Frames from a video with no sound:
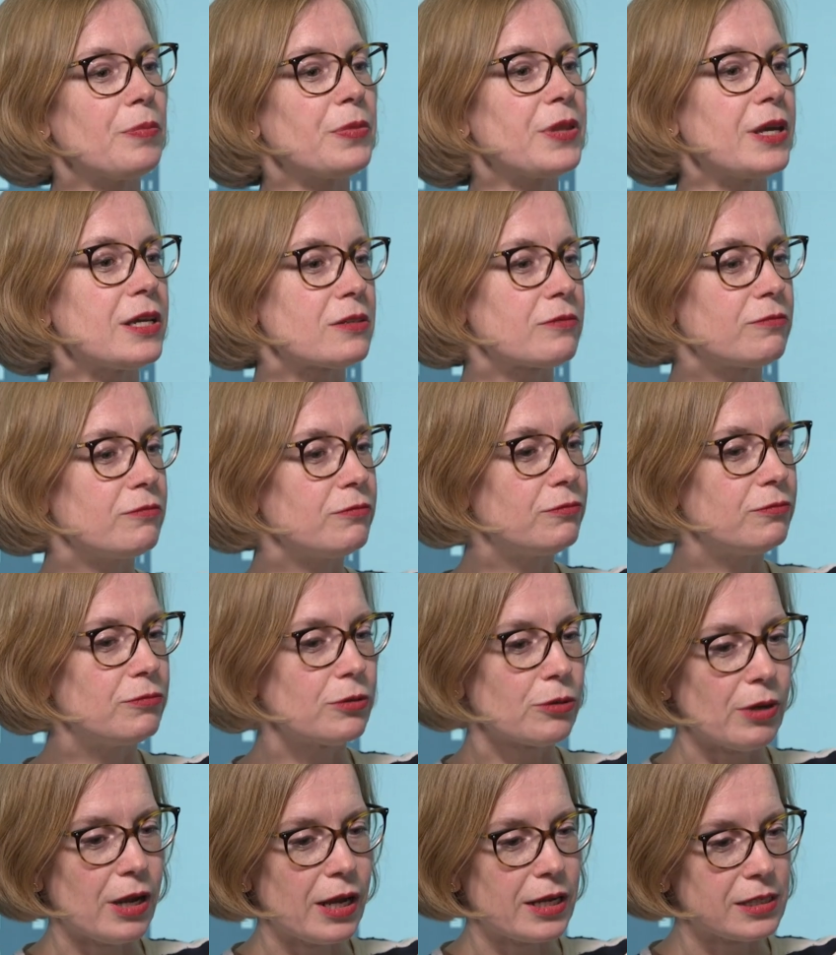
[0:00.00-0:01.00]
there's
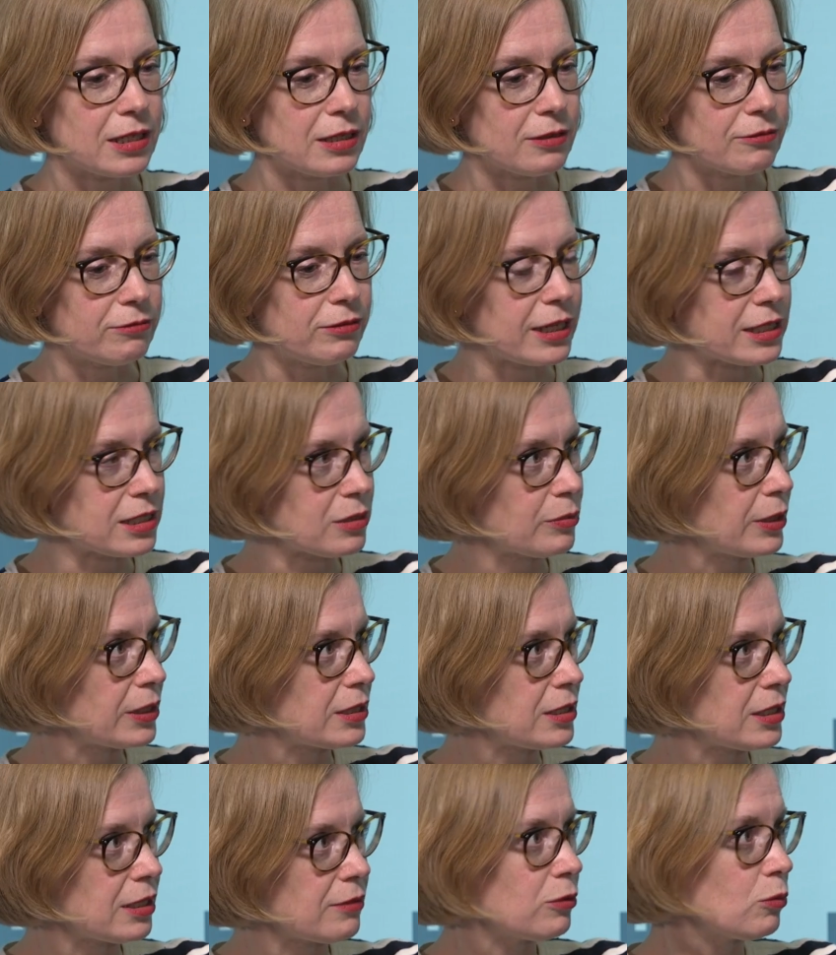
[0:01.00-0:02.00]
variety and
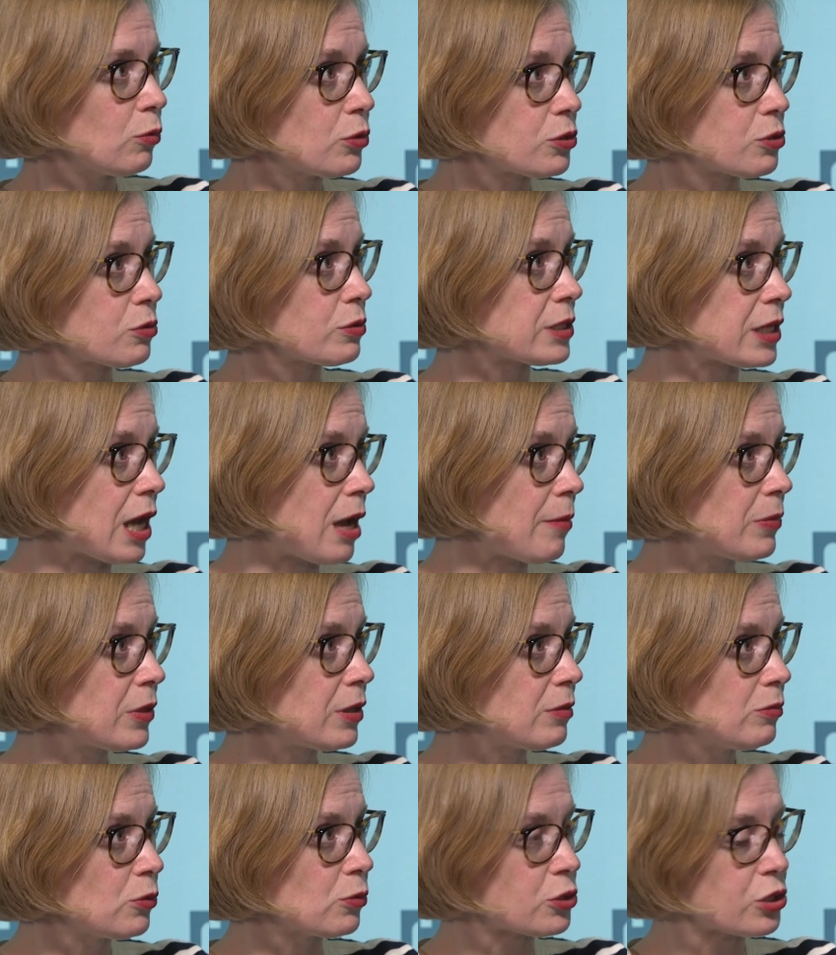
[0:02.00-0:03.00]
flexibility if you want to adapt
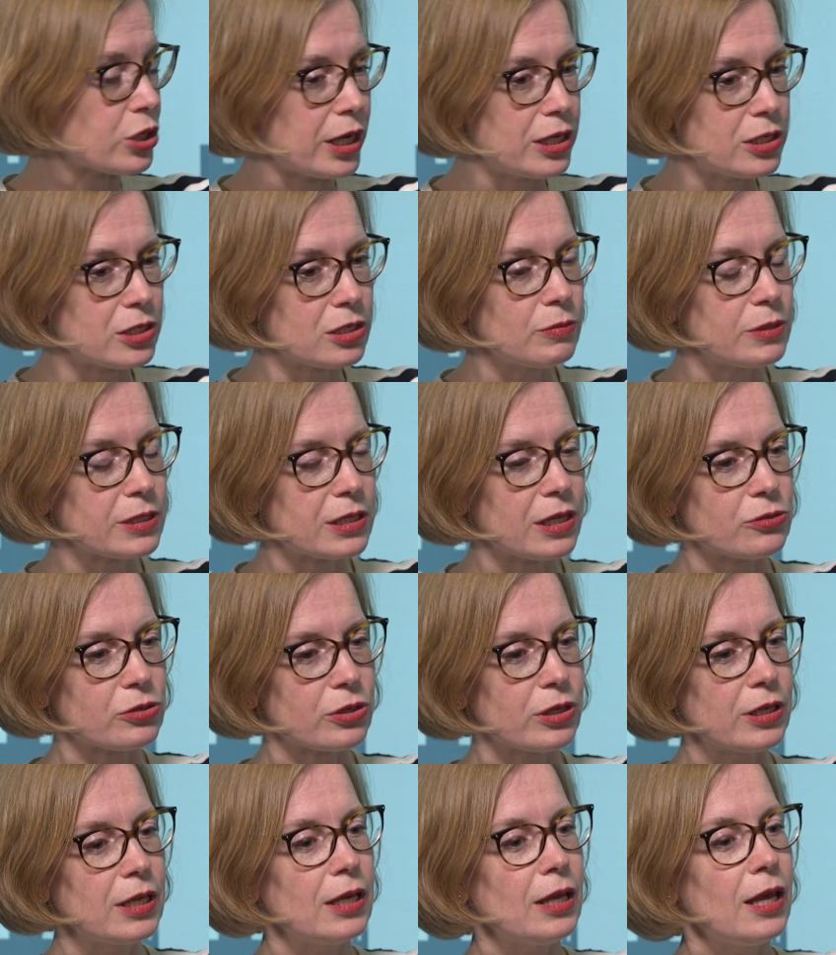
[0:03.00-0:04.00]
them or change them, etc.